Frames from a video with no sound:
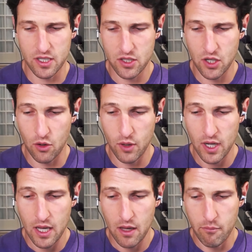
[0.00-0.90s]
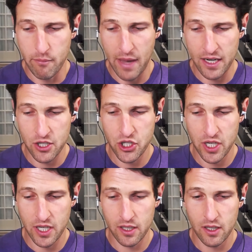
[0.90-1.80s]
So
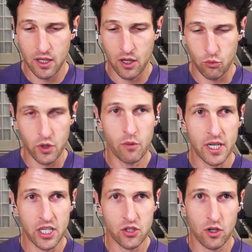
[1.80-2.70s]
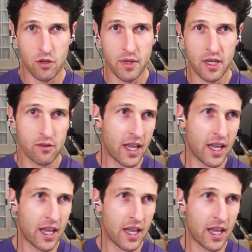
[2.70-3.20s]
managing a real money tournament,